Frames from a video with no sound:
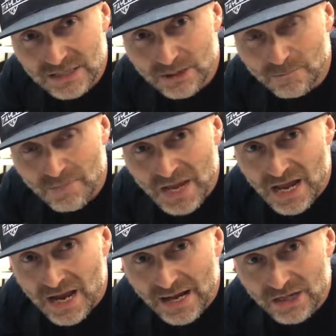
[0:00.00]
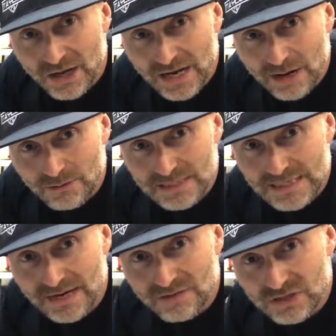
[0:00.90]
So I thought I would
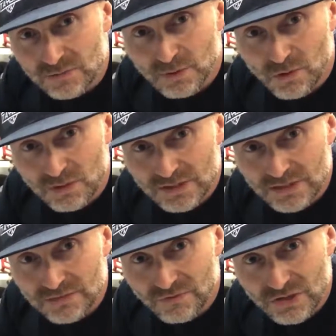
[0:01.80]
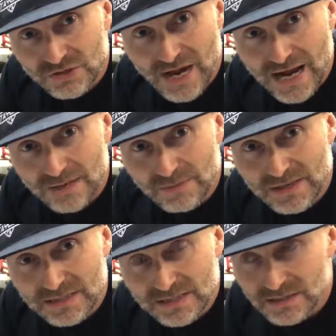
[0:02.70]
save the Supercorsas for the track
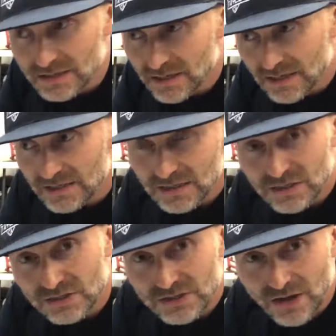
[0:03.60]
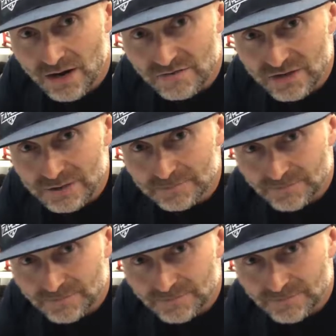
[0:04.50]
because they're a little softer